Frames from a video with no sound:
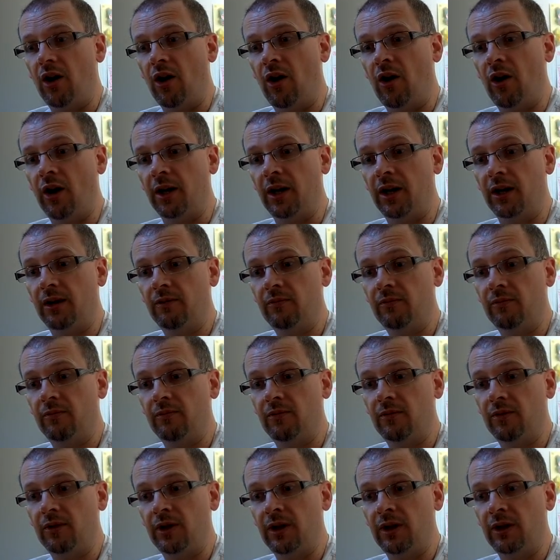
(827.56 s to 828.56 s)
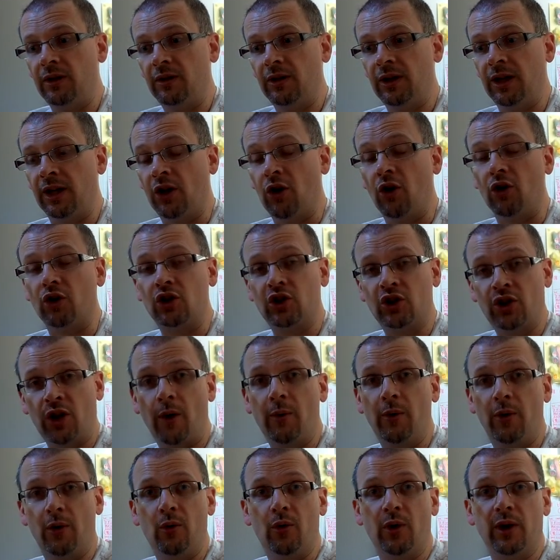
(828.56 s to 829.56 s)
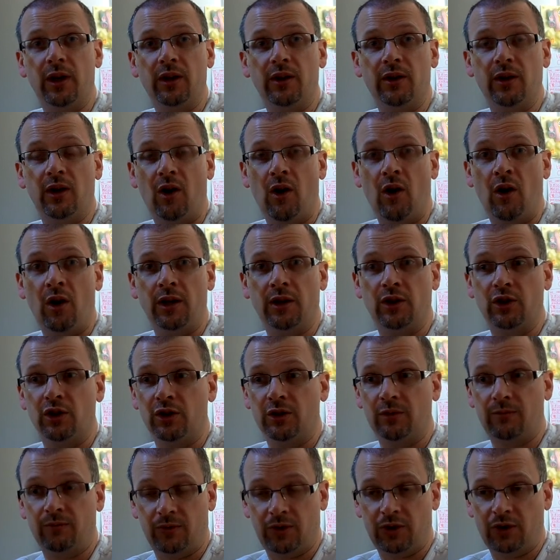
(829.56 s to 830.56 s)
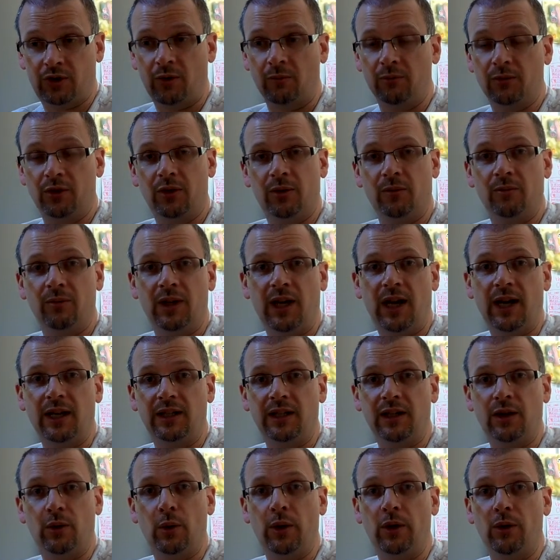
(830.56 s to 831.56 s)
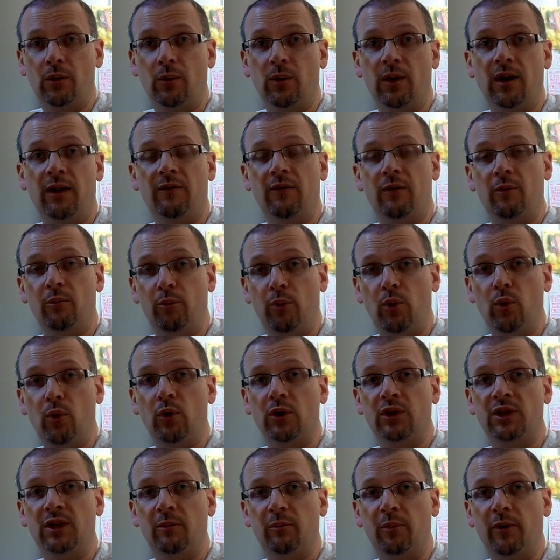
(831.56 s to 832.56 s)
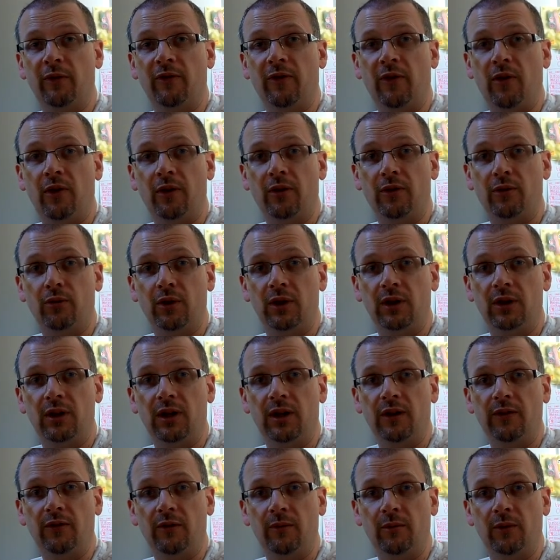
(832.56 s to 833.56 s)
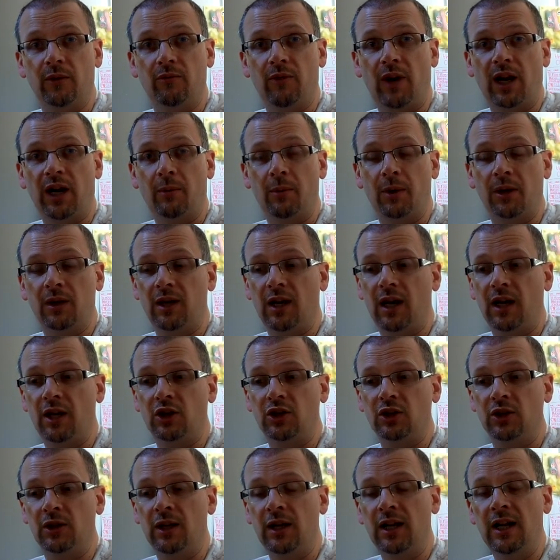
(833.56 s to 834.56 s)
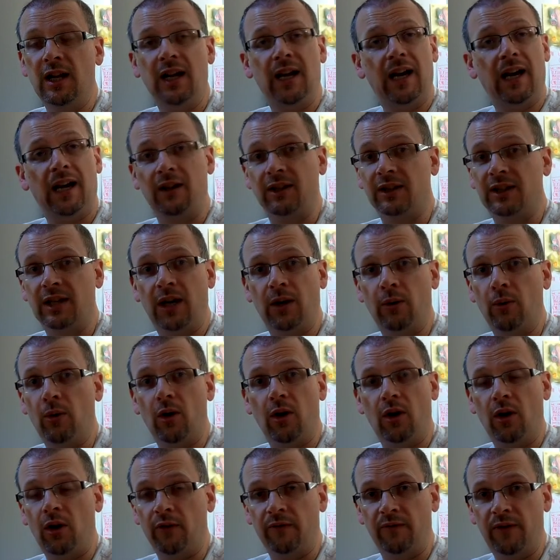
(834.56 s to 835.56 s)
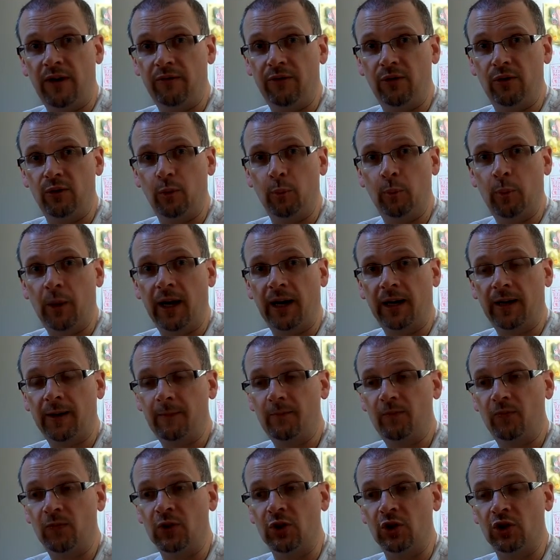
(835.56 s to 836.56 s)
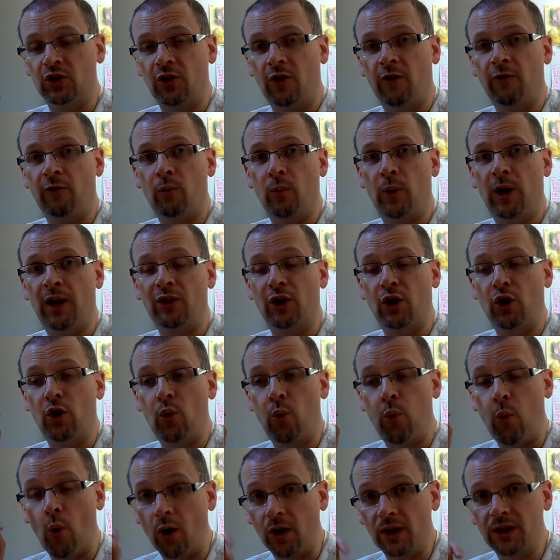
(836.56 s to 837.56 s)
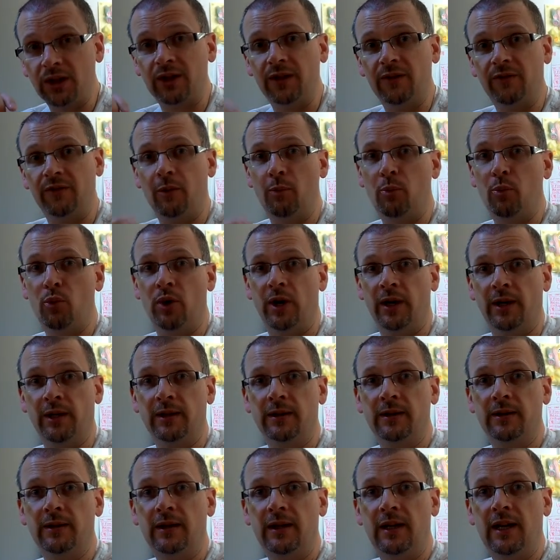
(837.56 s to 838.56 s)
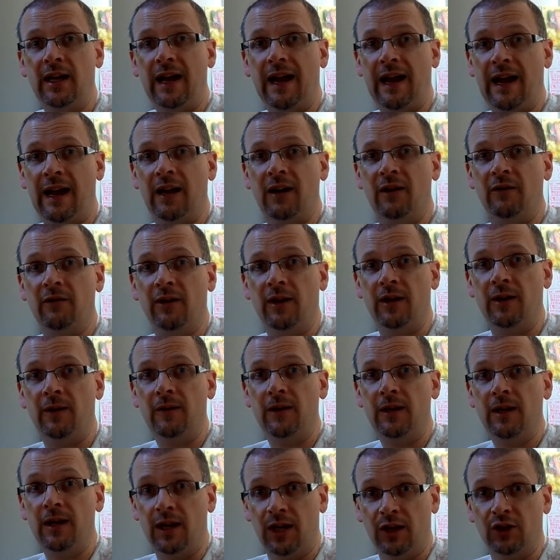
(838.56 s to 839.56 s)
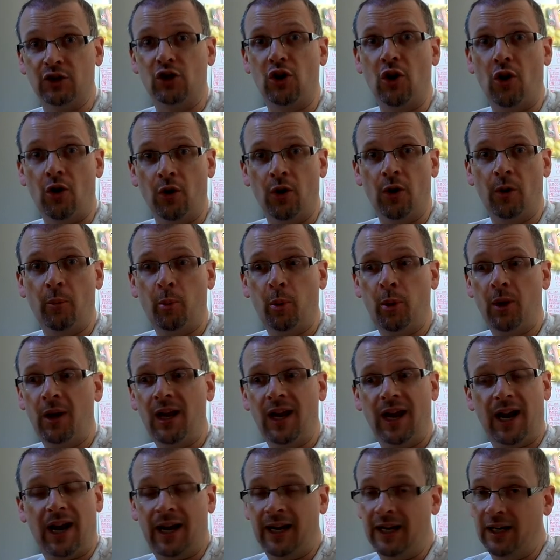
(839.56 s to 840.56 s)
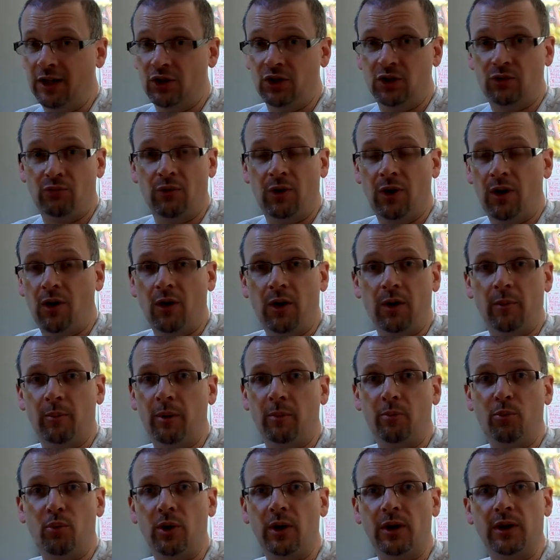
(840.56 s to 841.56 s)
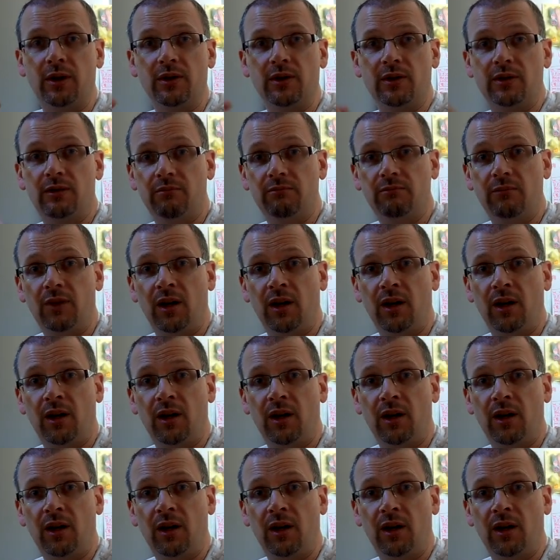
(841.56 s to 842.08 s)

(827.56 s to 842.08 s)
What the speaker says: It got so annoying that I just stumped up the 80 quid or whatever and bought Simplify 3D from a recommendation, and I tell you what, I've never looked back. The software, the quality of your print out of it has gone up, and it just reliably prints